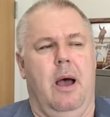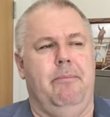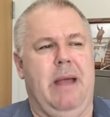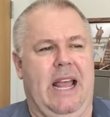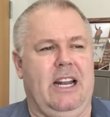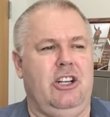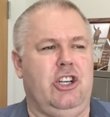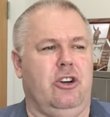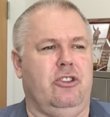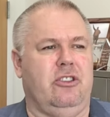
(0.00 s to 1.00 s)

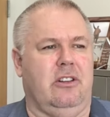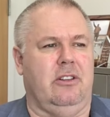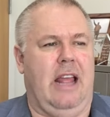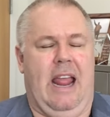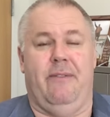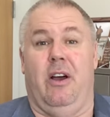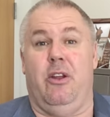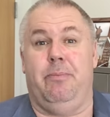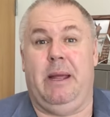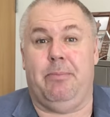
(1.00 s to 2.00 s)
Managers have
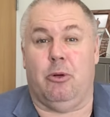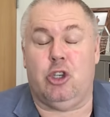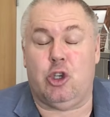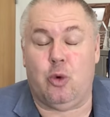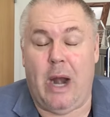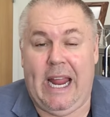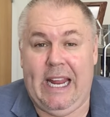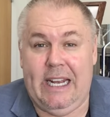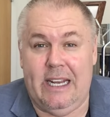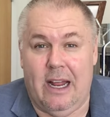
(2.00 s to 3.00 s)
other people
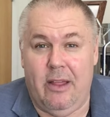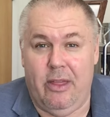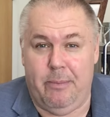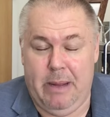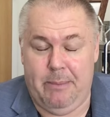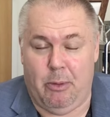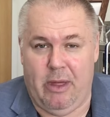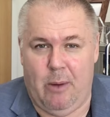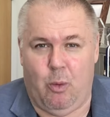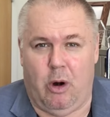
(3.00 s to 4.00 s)
train the people
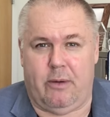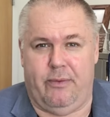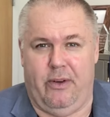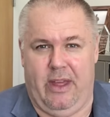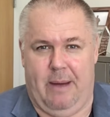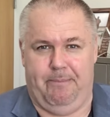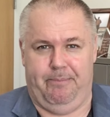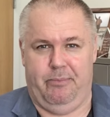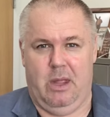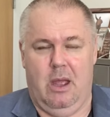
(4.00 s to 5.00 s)
that work for them.
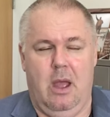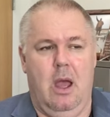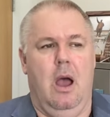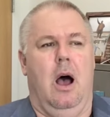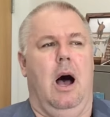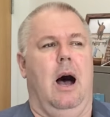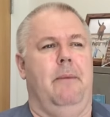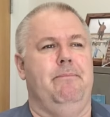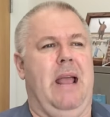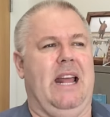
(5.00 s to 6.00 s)
Uh,
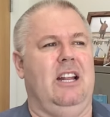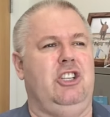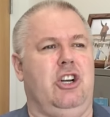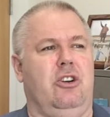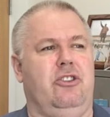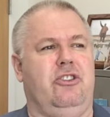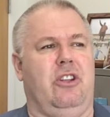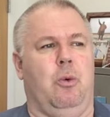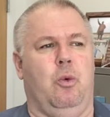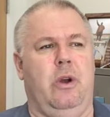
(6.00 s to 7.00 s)
managers
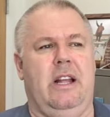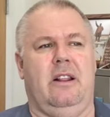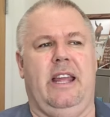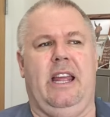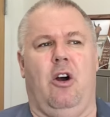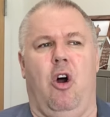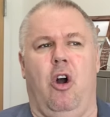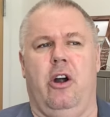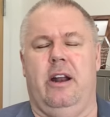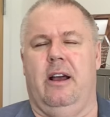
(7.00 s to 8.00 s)
really
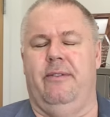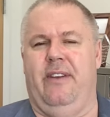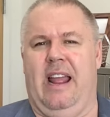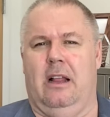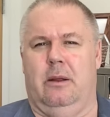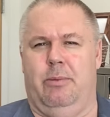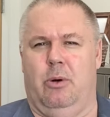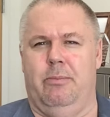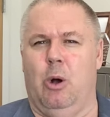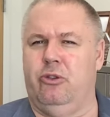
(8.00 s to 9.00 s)
aren't
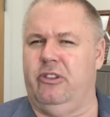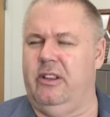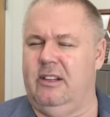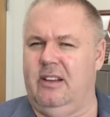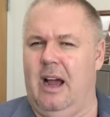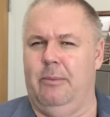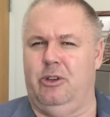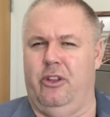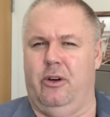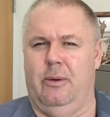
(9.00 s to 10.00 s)
available most of the time
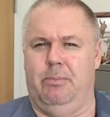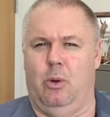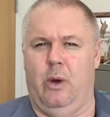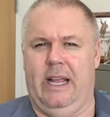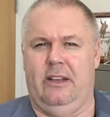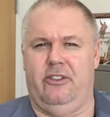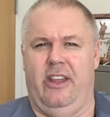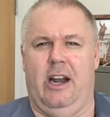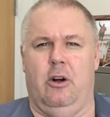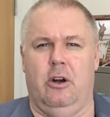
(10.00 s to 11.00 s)
to their employees.
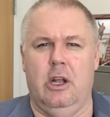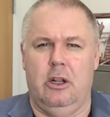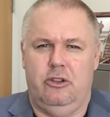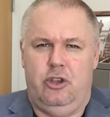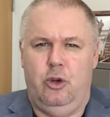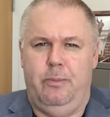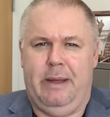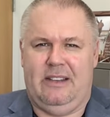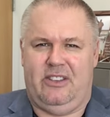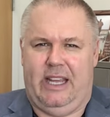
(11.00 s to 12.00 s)
They're too
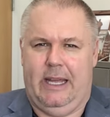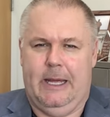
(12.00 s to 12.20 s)
busy.